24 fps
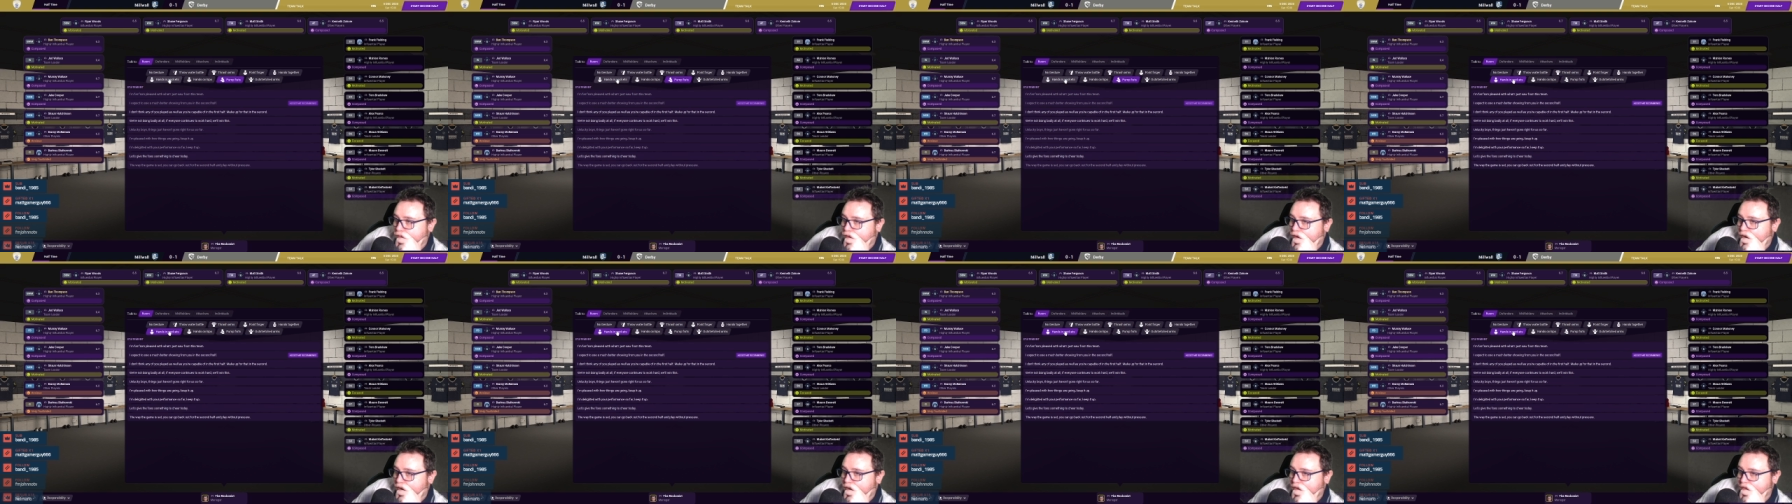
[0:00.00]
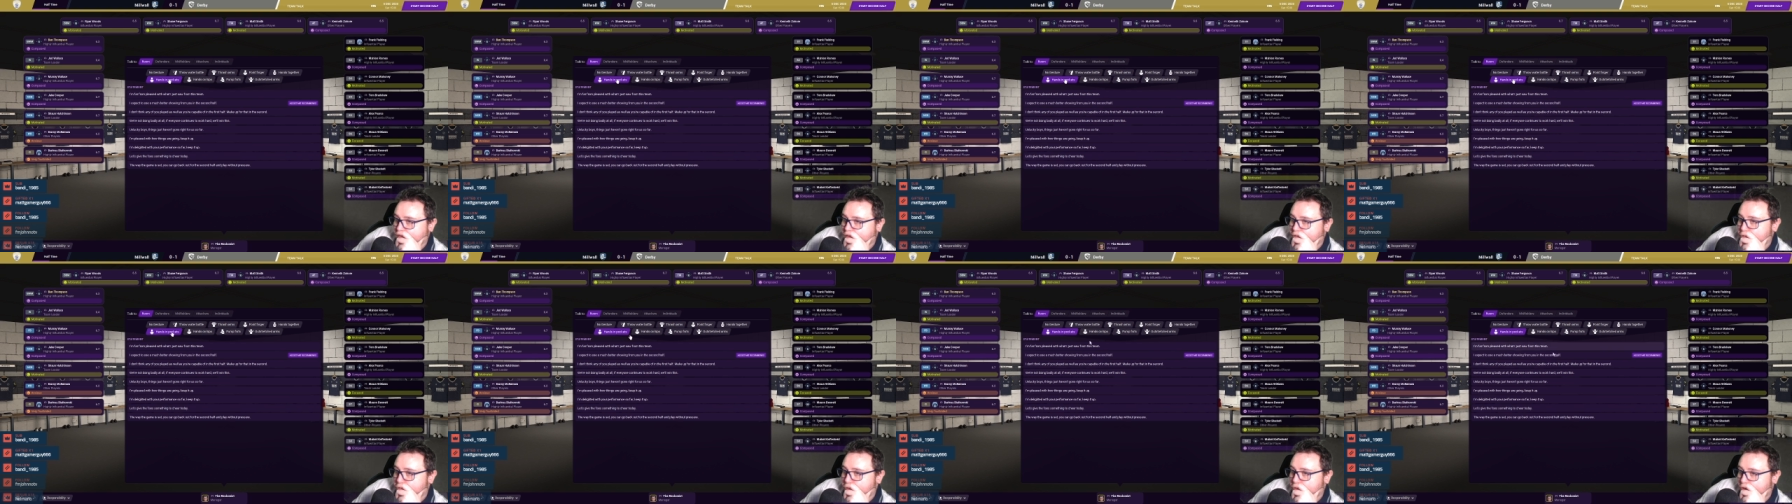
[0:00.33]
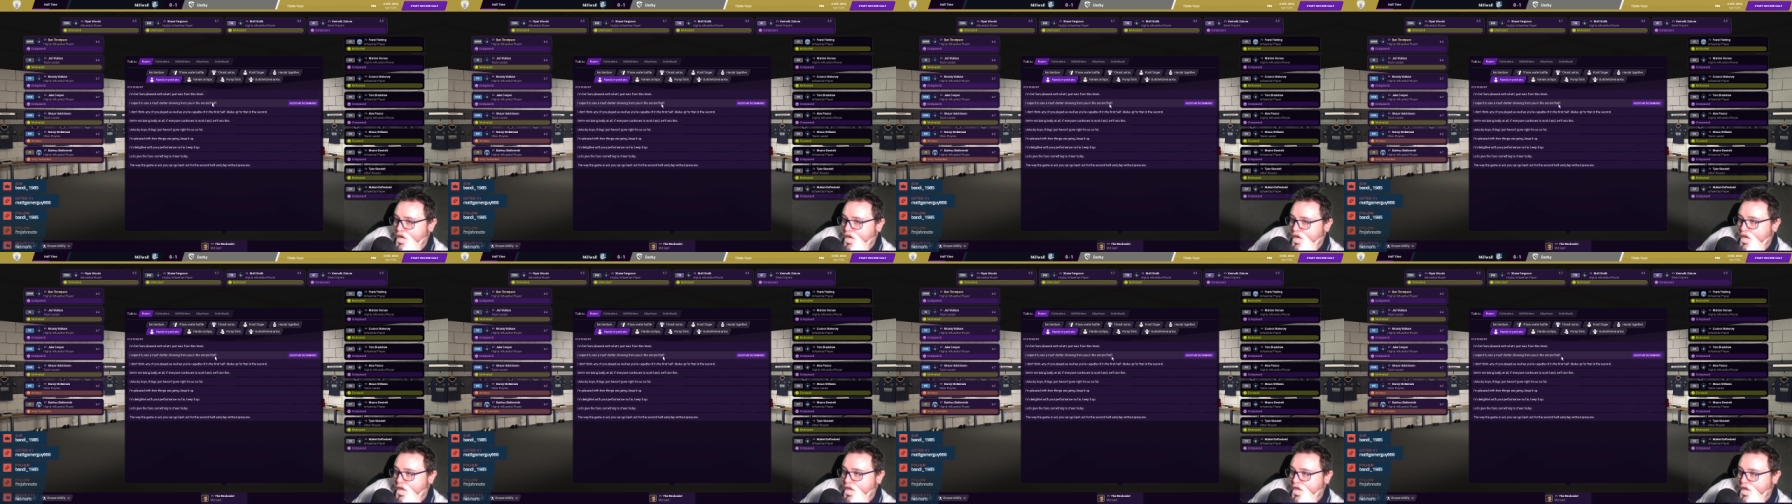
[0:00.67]
Hands in
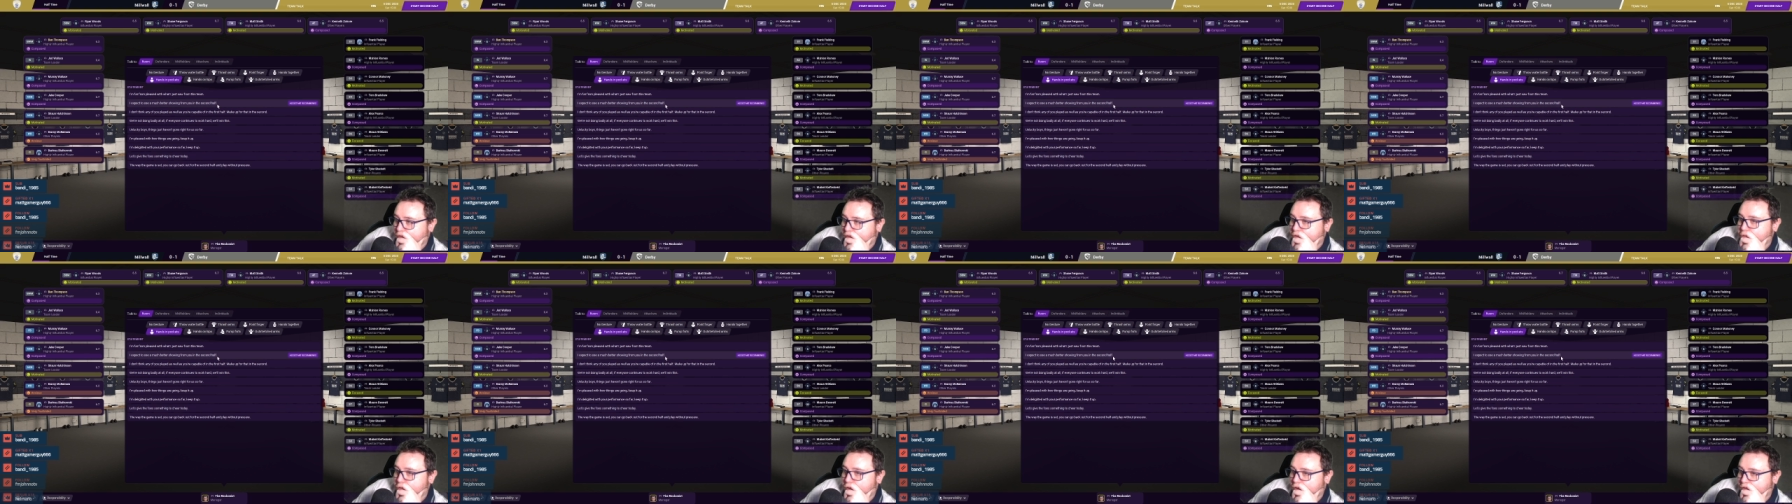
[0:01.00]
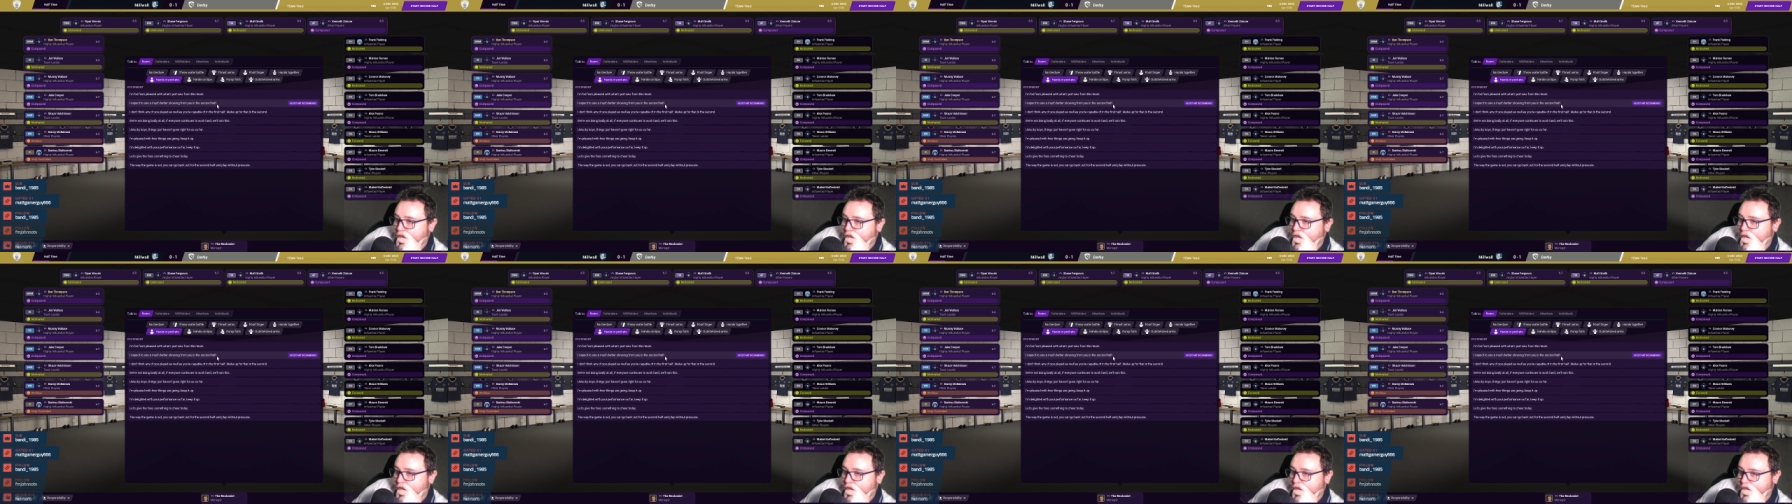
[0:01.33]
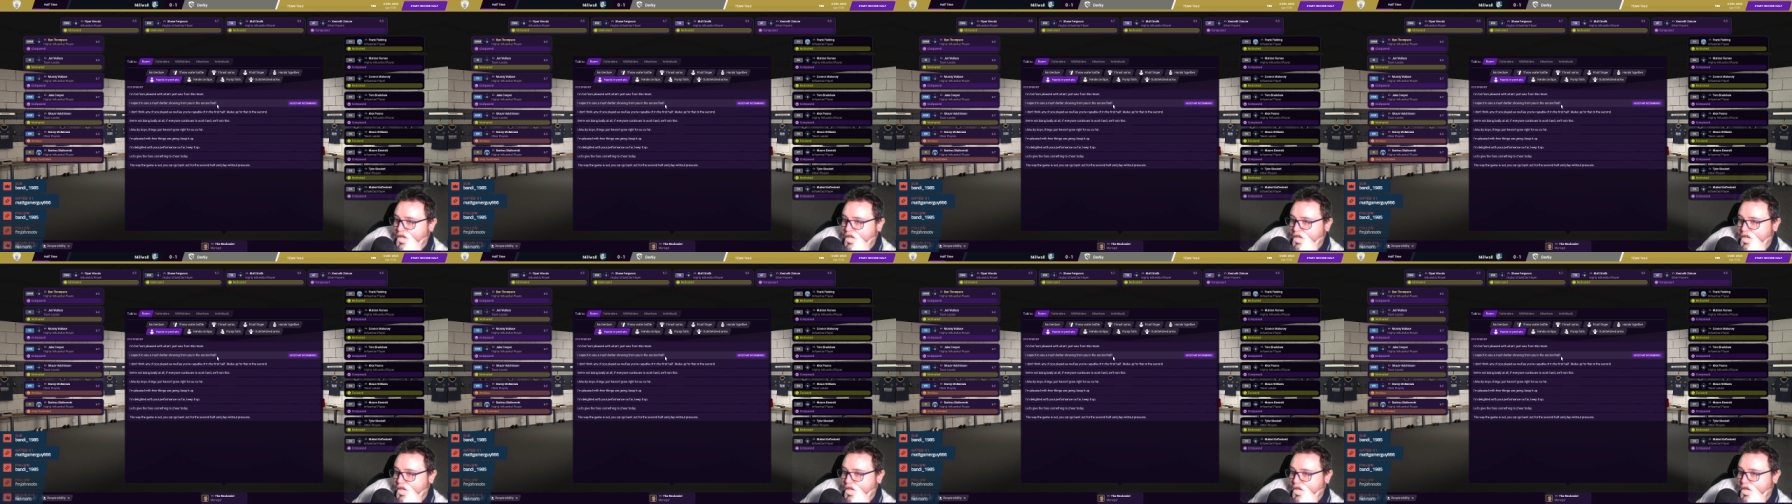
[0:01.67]
pockets, expectant. I
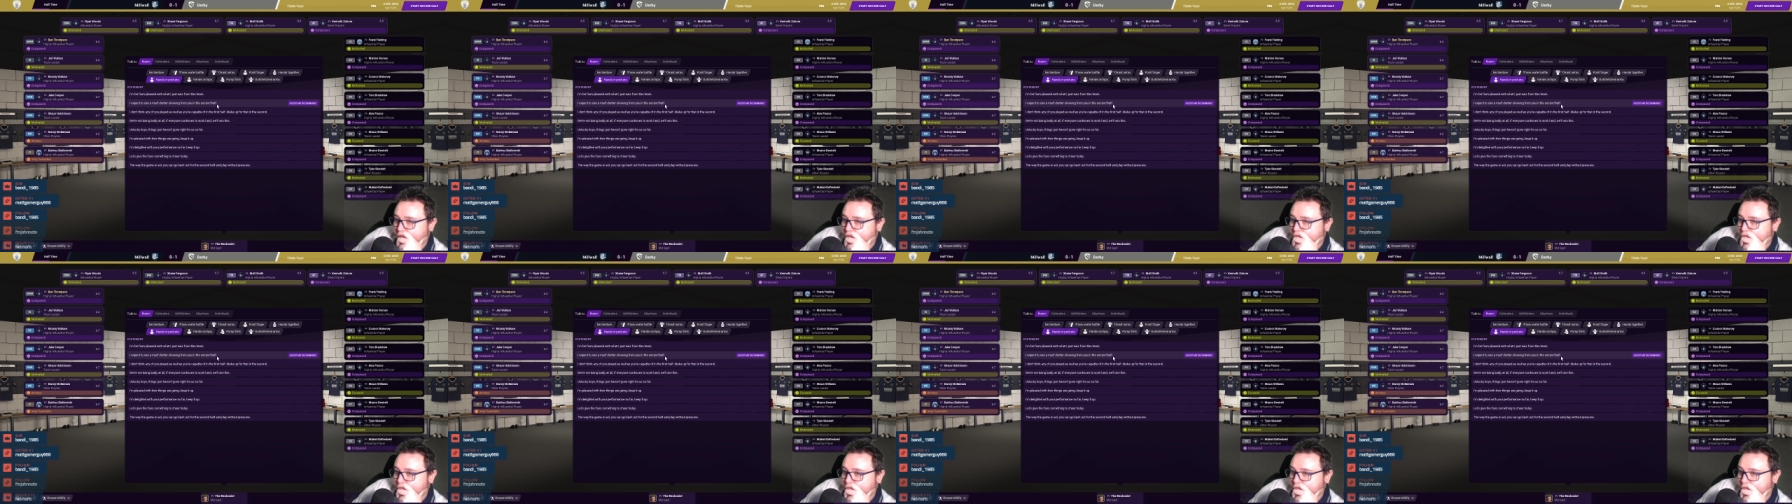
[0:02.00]
think. Yeah.